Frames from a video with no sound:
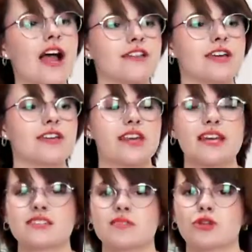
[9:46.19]
I think it
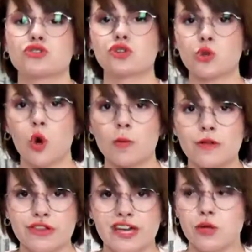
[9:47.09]
is the most
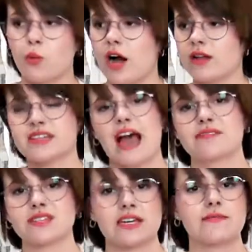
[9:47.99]
adorable thing in the world to
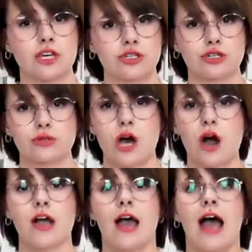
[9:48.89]
have sleeves that are too long.